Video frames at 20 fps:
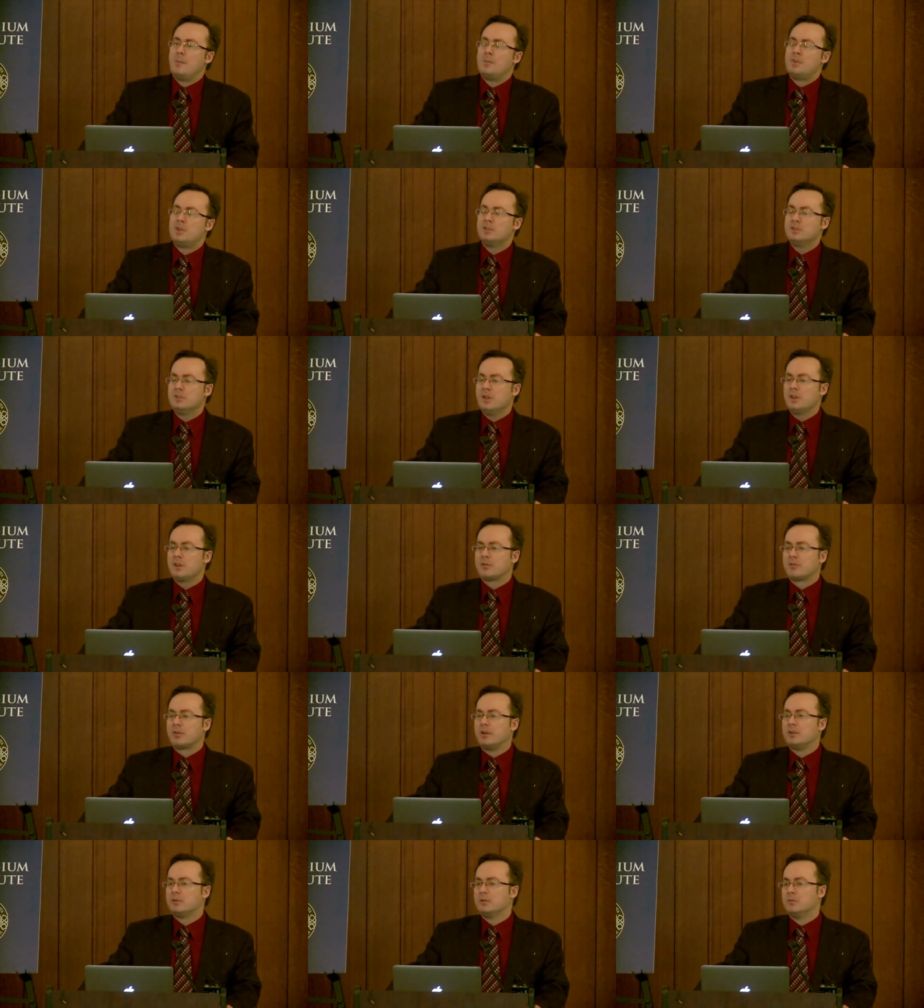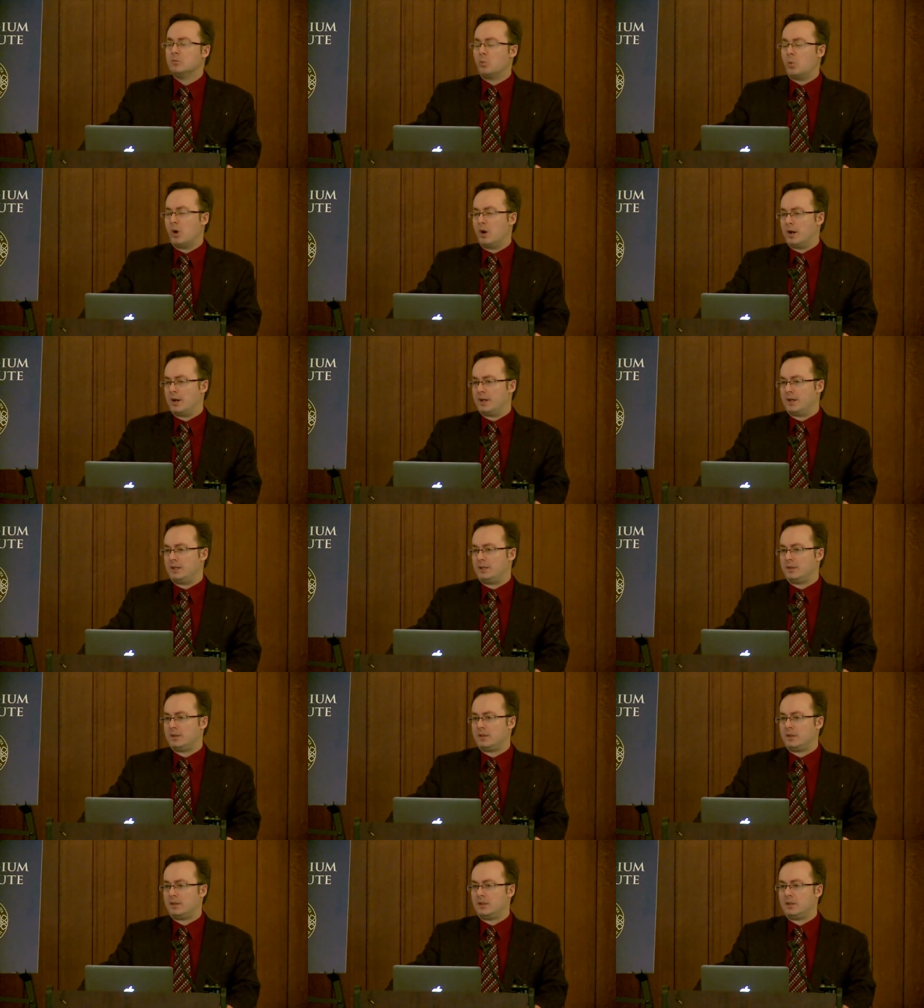There's another reason why
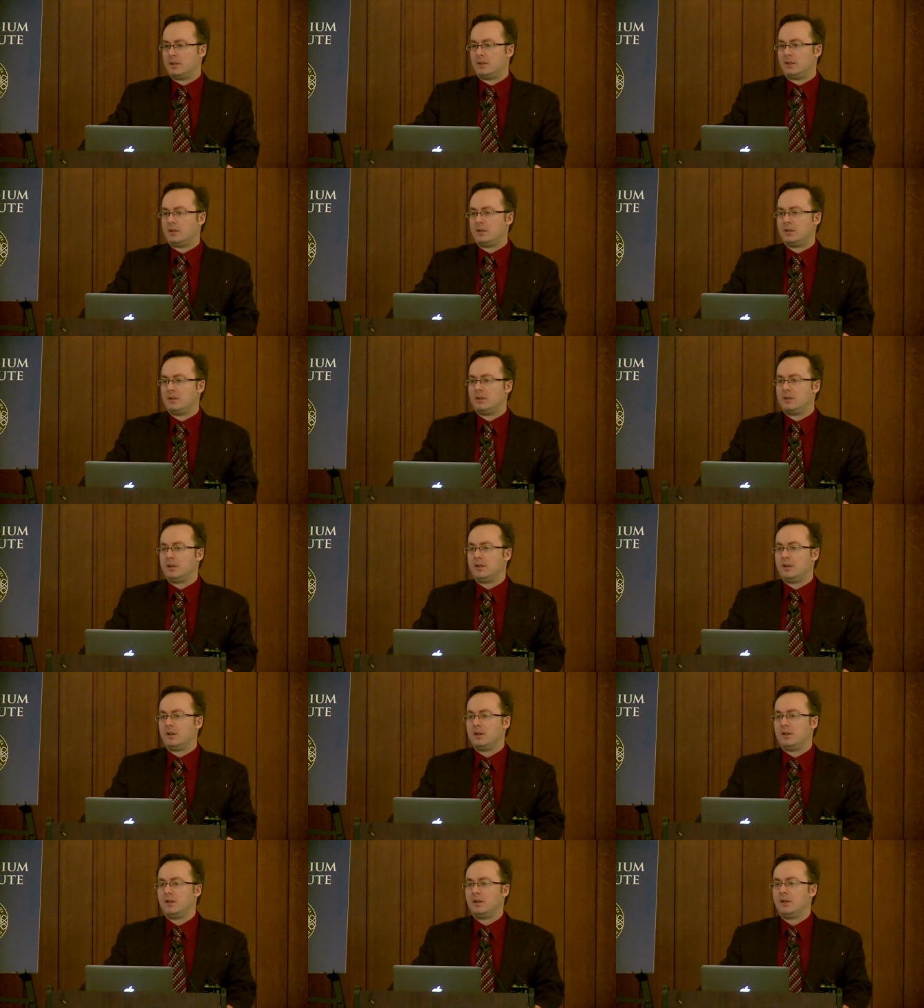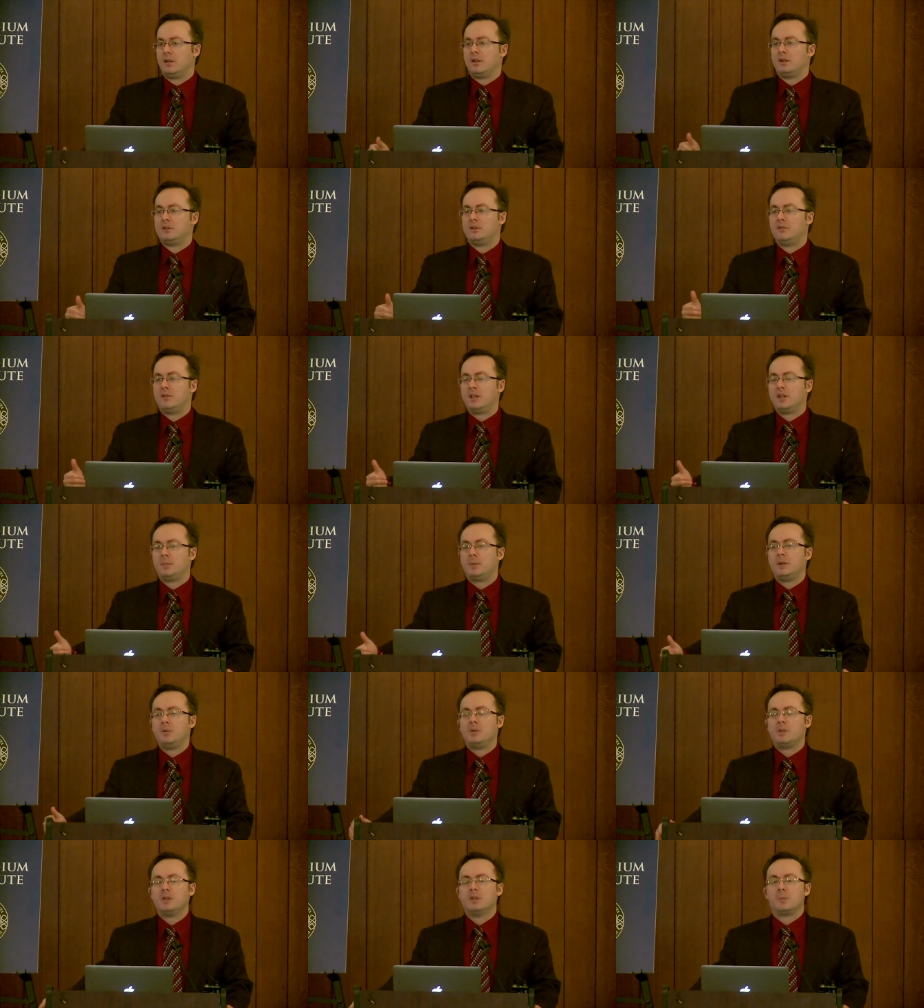
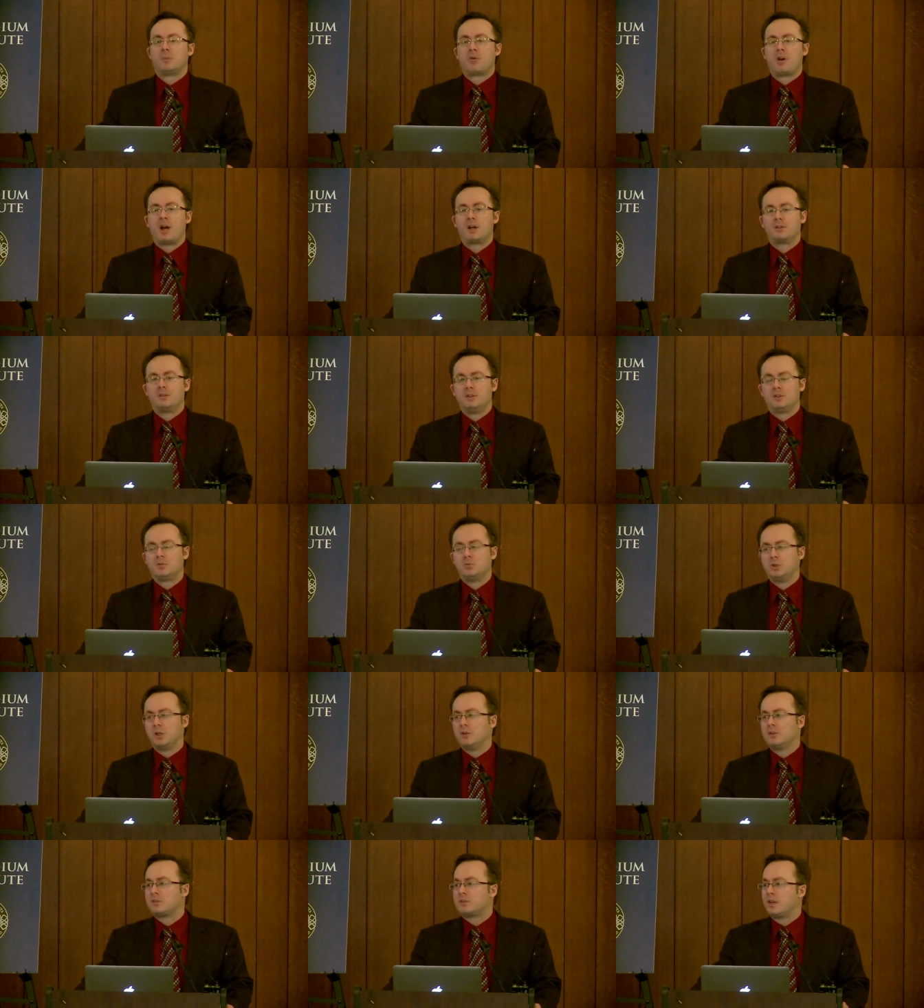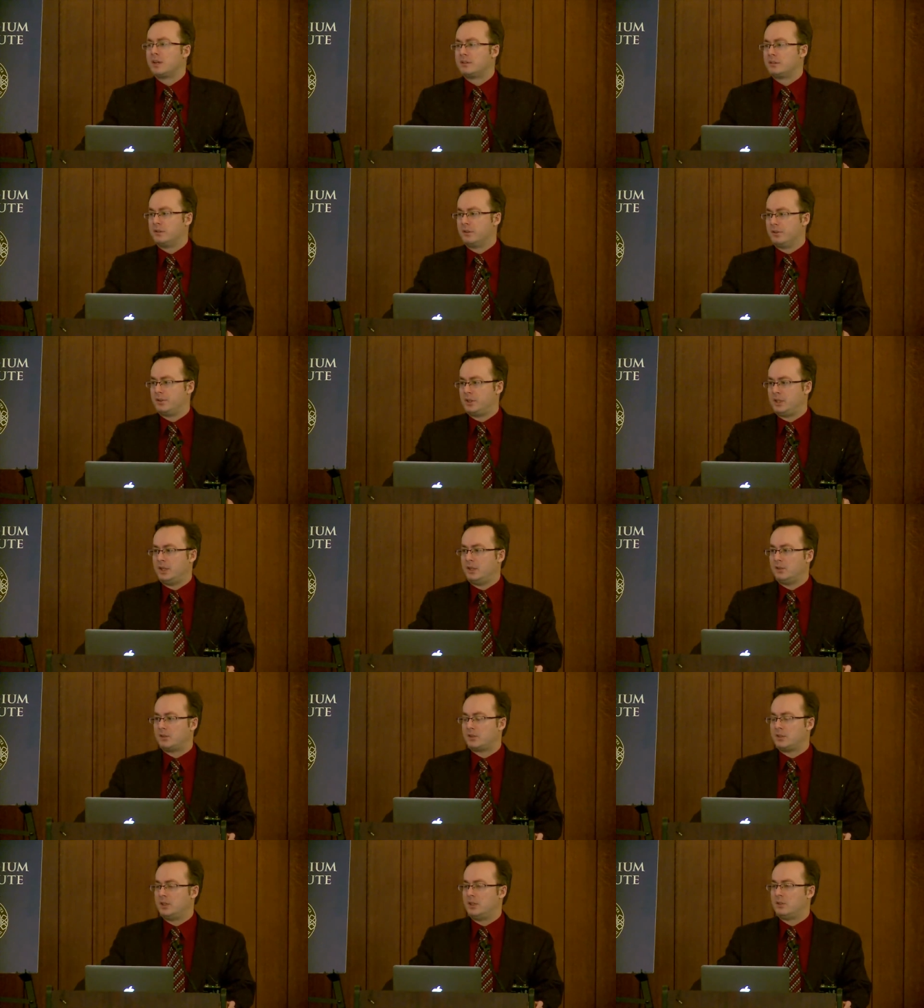developing within a practice would unsettle the
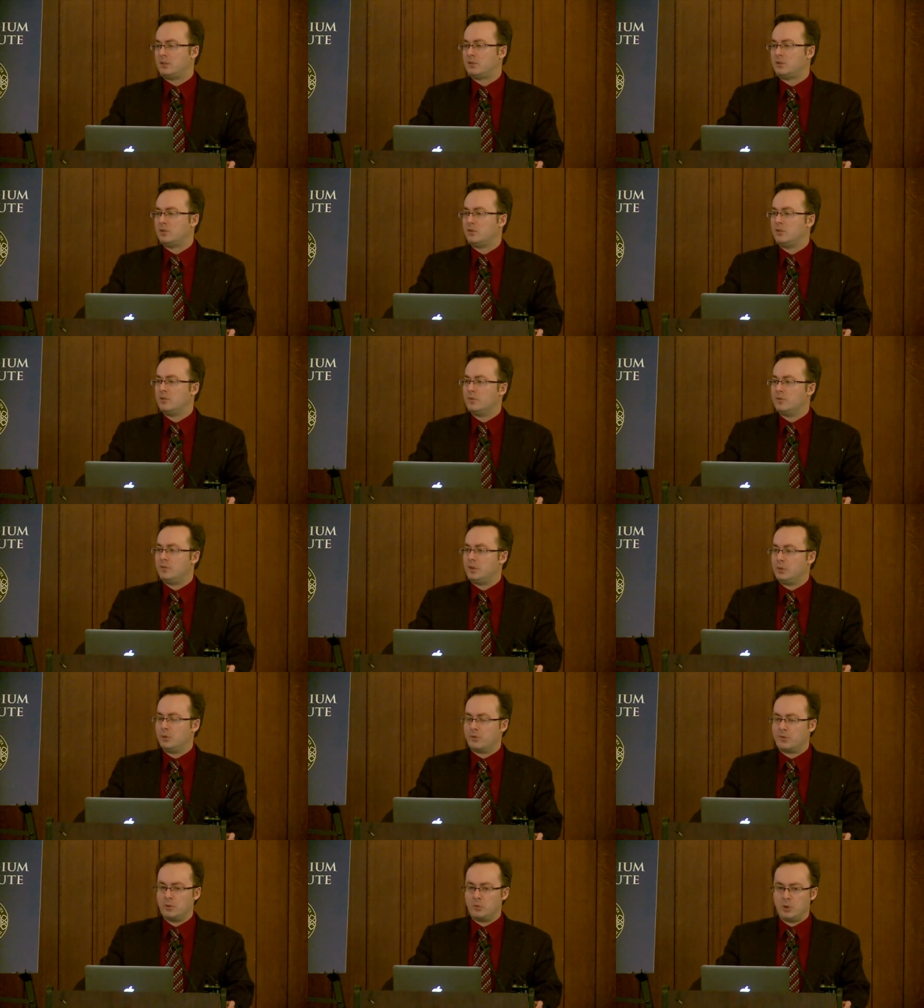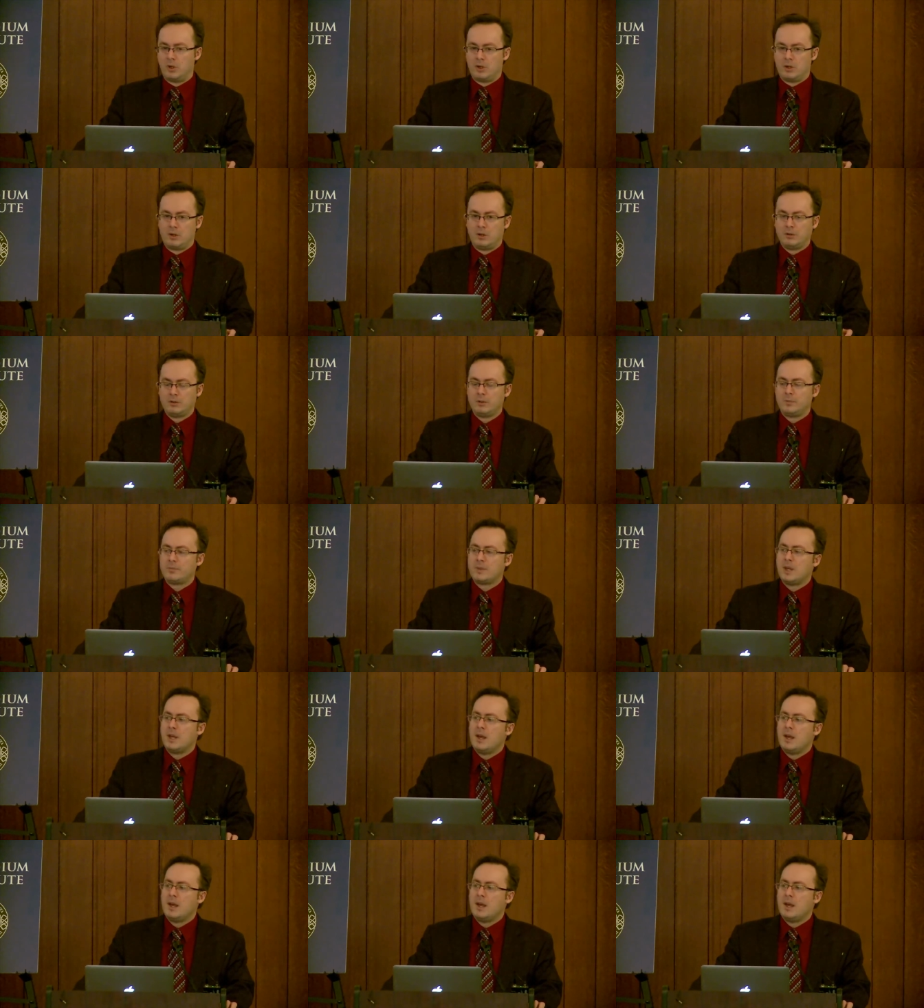aesthete's view of the world.